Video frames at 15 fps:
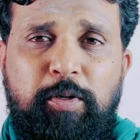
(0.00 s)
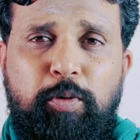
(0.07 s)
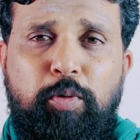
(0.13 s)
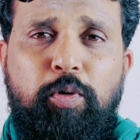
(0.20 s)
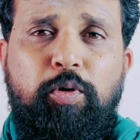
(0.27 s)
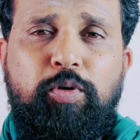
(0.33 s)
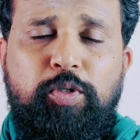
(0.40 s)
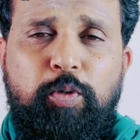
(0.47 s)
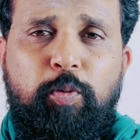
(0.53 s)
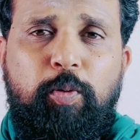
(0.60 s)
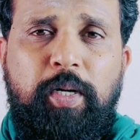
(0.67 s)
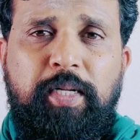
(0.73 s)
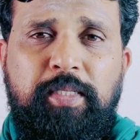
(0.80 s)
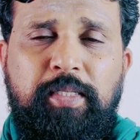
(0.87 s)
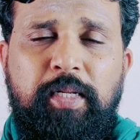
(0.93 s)
in close
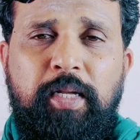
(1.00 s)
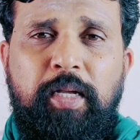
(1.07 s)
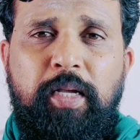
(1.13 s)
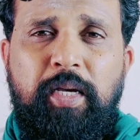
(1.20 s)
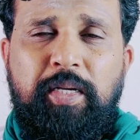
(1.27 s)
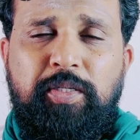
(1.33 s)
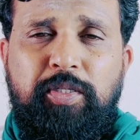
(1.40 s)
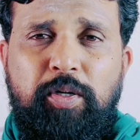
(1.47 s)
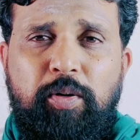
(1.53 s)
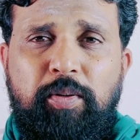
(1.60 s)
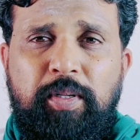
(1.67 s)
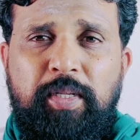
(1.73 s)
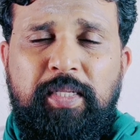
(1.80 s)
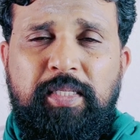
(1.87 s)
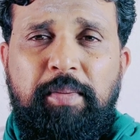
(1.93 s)
quarters.
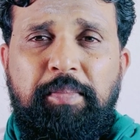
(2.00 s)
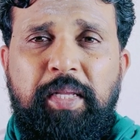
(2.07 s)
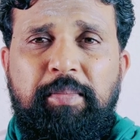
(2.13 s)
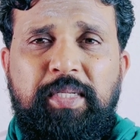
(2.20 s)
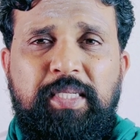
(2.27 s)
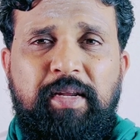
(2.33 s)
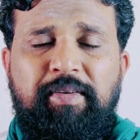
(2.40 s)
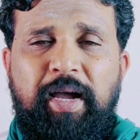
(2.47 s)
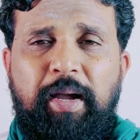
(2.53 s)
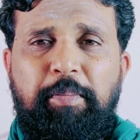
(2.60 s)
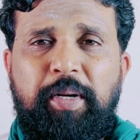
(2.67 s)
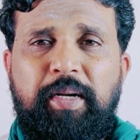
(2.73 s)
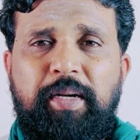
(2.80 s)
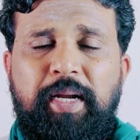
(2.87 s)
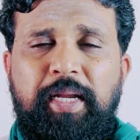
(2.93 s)
So something must have
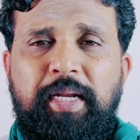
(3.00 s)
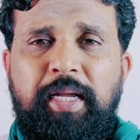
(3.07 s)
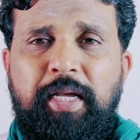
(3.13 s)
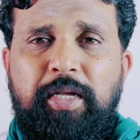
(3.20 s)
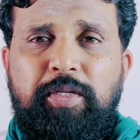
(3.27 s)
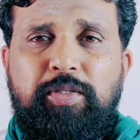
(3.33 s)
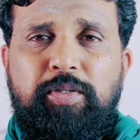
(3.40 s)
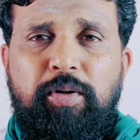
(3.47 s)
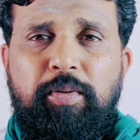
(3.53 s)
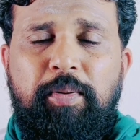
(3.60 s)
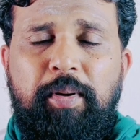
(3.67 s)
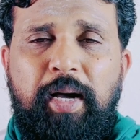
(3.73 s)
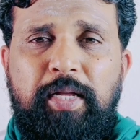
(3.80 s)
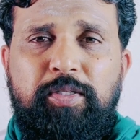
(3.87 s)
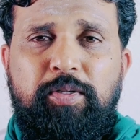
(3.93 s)
happened, right?
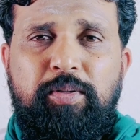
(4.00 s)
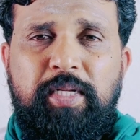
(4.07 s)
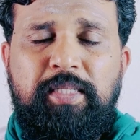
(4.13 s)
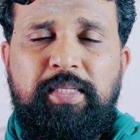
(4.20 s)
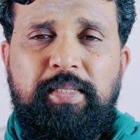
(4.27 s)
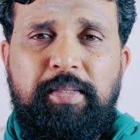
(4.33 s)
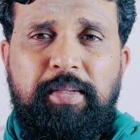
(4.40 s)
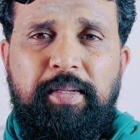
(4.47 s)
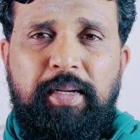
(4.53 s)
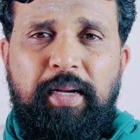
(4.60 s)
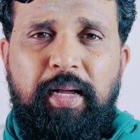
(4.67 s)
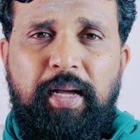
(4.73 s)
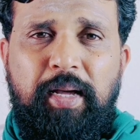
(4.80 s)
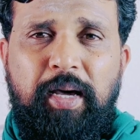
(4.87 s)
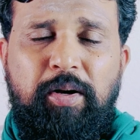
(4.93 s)
So as soon as
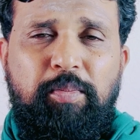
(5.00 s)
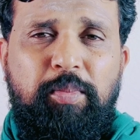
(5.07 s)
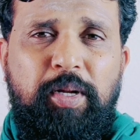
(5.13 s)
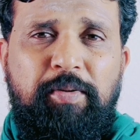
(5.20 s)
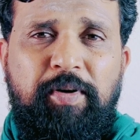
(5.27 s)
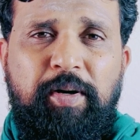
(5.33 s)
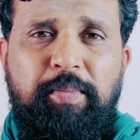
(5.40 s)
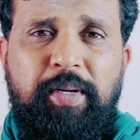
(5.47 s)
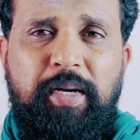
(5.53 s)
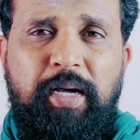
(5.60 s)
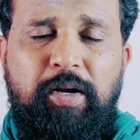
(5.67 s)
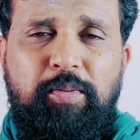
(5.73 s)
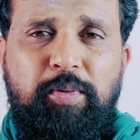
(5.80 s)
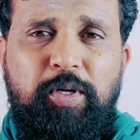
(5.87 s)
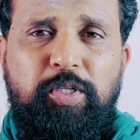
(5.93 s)

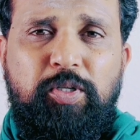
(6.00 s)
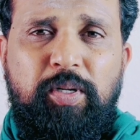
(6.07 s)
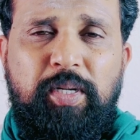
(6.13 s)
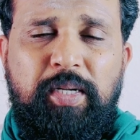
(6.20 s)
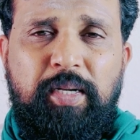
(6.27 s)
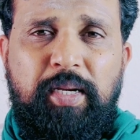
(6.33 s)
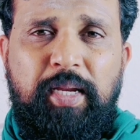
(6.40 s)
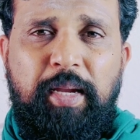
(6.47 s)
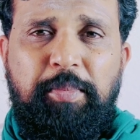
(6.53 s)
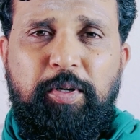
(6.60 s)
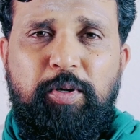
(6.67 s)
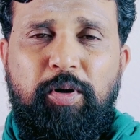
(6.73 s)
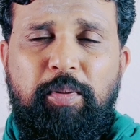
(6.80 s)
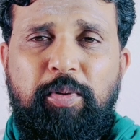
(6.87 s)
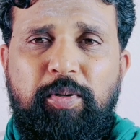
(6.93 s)
Arunmozhi Cholan came
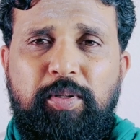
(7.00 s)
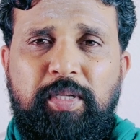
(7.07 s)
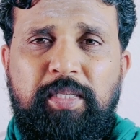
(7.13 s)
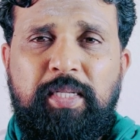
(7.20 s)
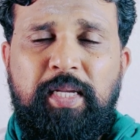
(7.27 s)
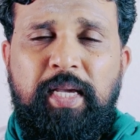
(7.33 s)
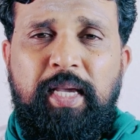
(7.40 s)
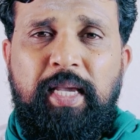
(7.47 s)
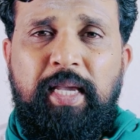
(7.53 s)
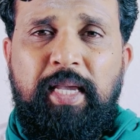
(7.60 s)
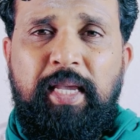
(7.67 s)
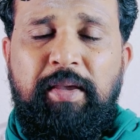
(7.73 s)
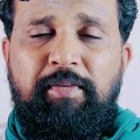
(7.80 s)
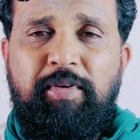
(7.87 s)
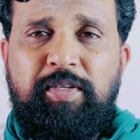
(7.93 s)
to know about this,
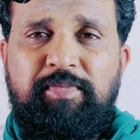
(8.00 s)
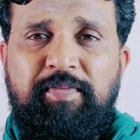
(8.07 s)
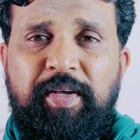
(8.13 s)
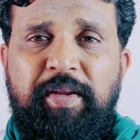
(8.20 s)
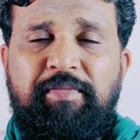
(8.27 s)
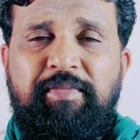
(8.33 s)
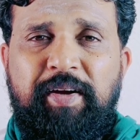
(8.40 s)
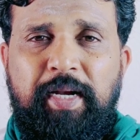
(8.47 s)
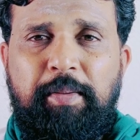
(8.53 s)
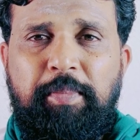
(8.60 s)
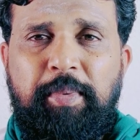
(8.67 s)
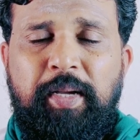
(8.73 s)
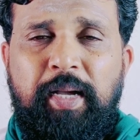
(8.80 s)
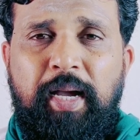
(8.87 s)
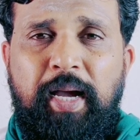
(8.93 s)
he was very fed up.
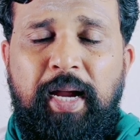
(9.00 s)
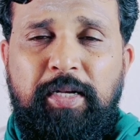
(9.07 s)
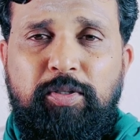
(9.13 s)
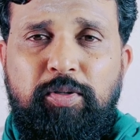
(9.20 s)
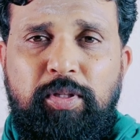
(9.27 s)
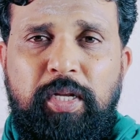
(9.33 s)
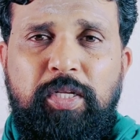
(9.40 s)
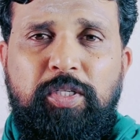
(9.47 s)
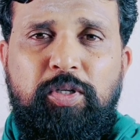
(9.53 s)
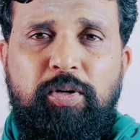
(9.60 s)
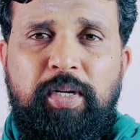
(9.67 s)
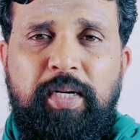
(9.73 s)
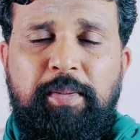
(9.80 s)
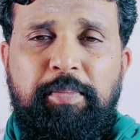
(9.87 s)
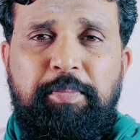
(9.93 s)
And Sundara
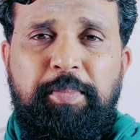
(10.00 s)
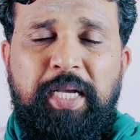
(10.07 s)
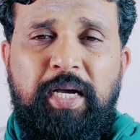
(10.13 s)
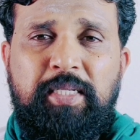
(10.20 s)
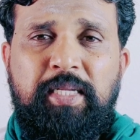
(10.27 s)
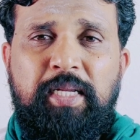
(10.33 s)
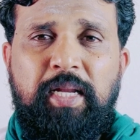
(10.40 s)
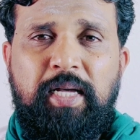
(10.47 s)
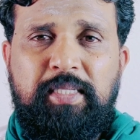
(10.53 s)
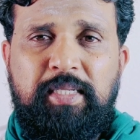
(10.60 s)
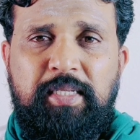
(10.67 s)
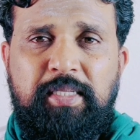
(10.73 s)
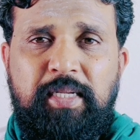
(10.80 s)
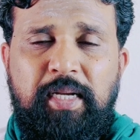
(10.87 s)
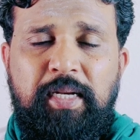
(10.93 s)
Cholan, because he lost
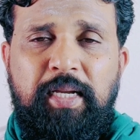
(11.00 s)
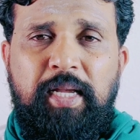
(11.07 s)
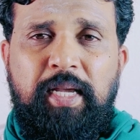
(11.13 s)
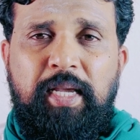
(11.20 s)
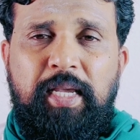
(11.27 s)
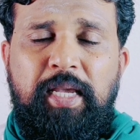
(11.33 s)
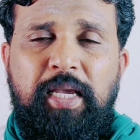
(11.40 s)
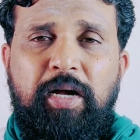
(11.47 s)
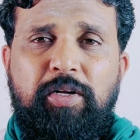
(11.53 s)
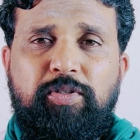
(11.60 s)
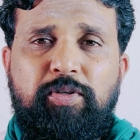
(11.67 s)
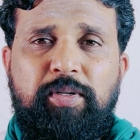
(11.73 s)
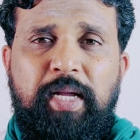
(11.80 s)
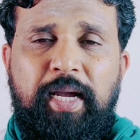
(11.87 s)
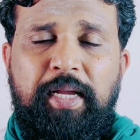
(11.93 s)
his son, he
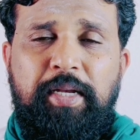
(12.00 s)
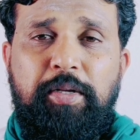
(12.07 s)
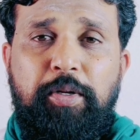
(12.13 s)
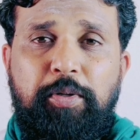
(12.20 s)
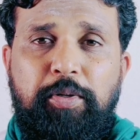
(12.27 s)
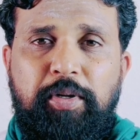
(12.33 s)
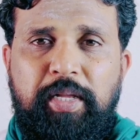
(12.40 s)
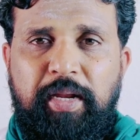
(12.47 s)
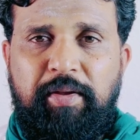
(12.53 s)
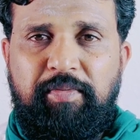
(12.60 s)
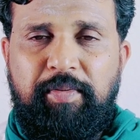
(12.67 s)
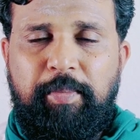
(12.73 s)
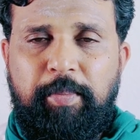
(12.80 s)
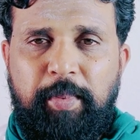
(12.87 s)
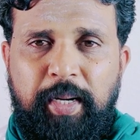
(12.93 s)
also died due to grief,
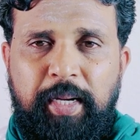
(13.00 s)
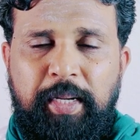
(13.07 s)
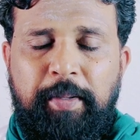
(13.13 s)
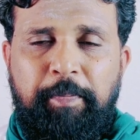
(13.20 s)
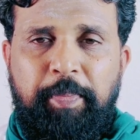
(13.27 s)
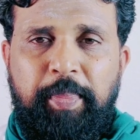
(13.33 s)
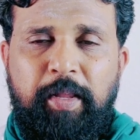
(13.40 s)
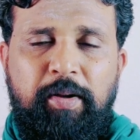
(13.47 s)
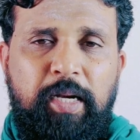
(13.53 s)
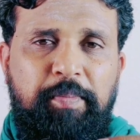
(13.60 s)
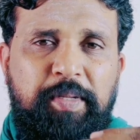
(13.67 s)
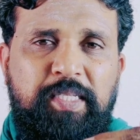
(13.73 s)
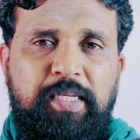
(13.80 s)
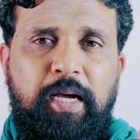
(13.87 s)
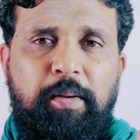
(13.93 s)
right? Now
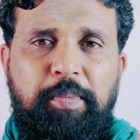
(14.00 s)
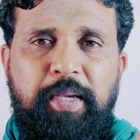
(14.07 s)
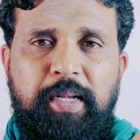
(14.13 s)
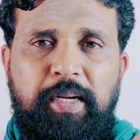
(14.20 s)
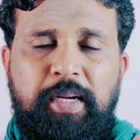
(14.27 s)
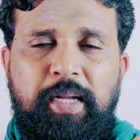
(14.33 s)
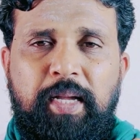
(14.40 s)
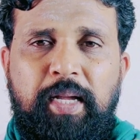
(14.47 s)
let me stop here.